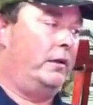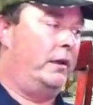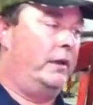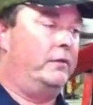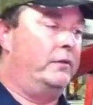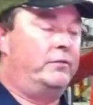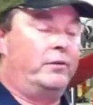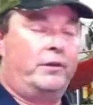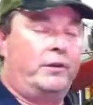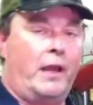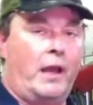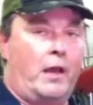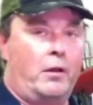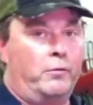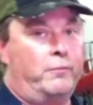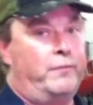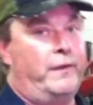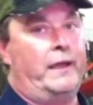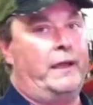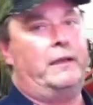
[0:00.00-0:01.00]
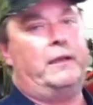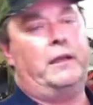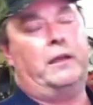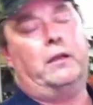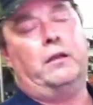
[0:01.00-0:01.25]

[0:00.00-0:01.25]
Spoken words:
It's a counterfeit.